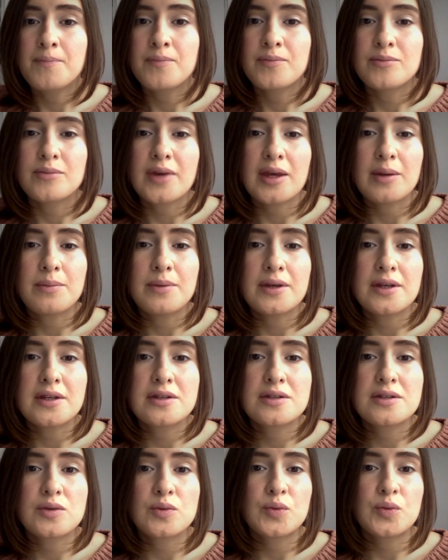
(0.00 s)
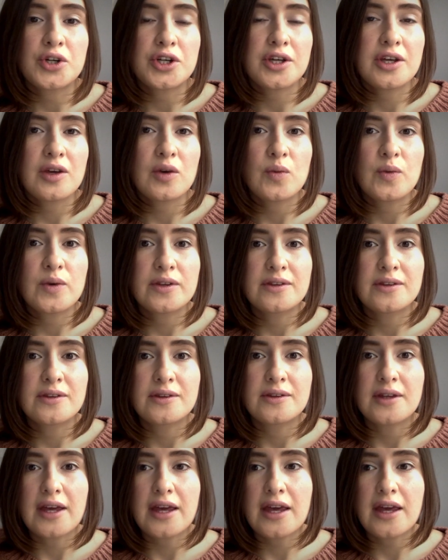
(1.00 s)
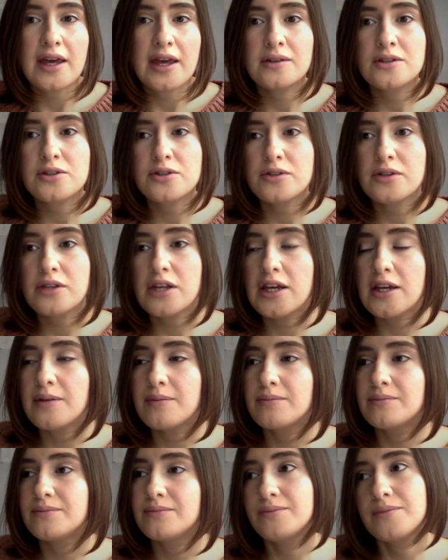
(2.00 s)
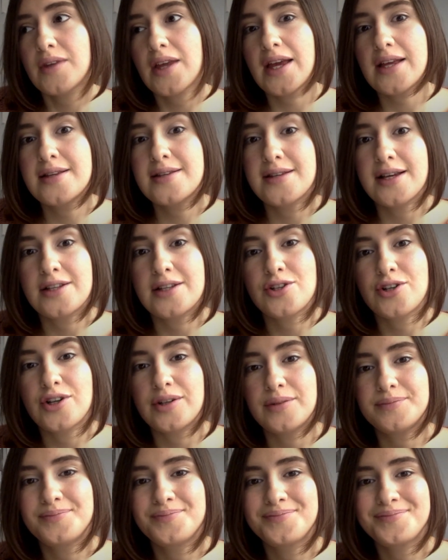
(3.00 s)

maybe it's working with elderly, etc.